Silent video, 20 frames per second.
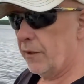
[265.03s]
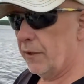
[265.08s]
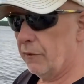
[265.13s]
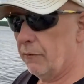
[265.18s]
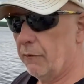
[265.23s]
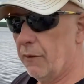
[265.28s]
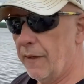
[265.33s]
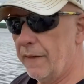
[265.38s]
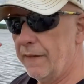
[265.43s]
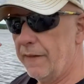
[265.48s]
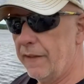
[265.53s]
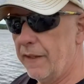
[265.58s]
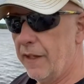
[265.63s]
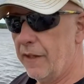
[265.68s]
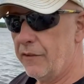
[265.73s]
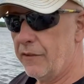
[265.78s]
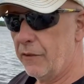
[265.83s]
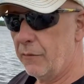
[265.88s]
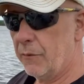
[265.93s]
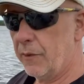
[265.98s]
it'll run the
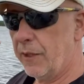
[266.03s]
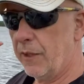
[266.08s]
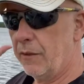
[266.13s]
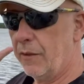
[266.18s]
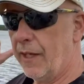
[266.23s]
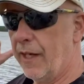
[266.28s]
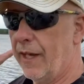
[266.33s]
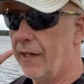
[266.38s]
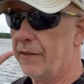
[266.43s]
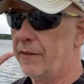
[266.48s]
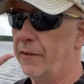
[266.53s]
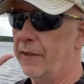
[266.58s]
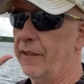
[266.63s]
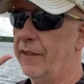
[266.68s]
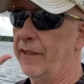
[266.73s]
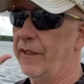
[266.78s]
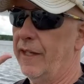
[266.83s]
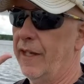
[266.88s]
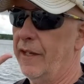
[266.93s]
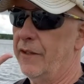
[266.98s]
engine without actually
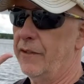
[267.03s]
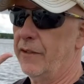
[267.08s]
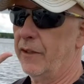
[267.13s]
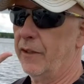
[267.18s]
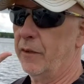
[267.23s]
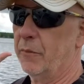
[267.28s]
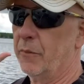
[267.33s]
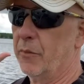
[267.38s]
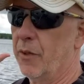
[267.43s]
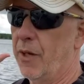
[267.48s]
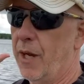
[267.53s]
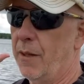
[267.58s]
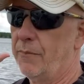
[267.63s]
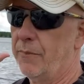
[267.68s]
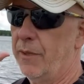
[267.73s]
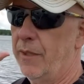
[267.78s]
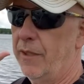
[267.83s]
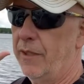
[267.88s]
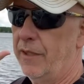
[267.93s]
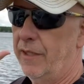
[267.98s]
engaging the prop
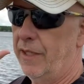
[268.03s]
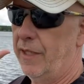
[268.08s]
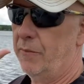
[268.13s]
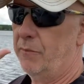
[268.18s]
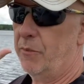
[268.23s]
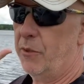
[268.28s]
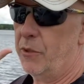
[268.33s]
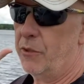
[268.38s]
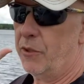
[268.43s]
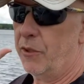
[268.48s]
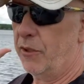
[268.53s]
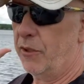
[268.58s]
and pushing